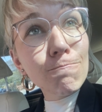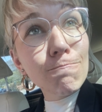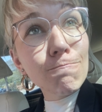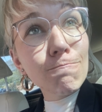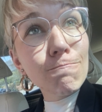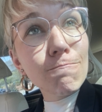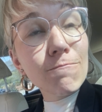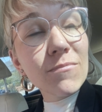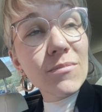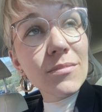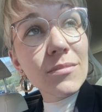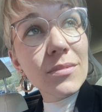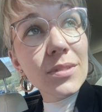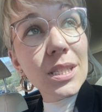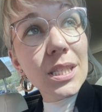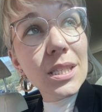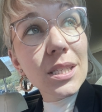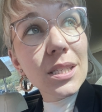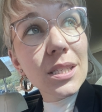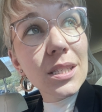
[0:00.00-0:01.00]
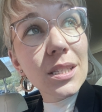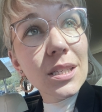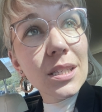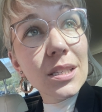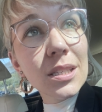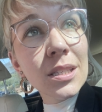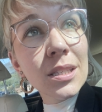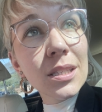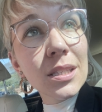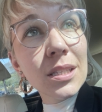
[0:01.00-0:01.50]

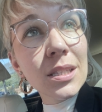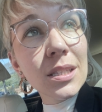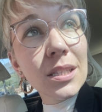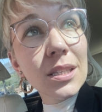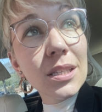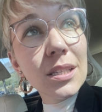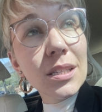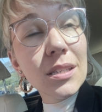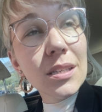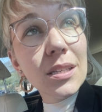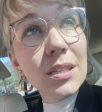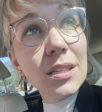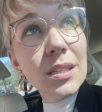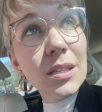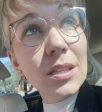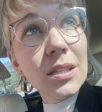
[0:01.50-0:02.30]
(no one is talking)